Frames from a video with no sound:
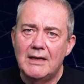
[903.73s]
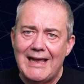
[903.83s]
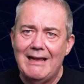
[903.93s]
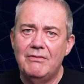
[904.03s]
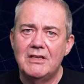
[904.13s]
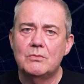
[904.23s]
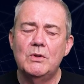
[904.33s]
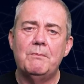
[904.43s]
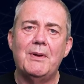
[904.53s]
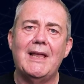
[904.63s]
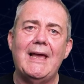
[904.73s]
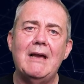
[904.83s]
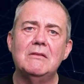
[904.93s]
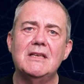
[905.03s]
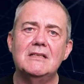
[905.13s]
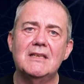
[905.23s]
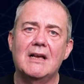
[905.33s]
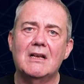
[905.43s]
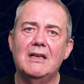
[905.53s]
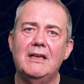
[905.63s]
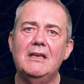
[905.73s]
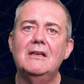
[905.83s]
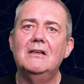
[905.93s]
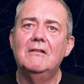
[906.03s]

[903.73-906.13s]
how this would play out exactly,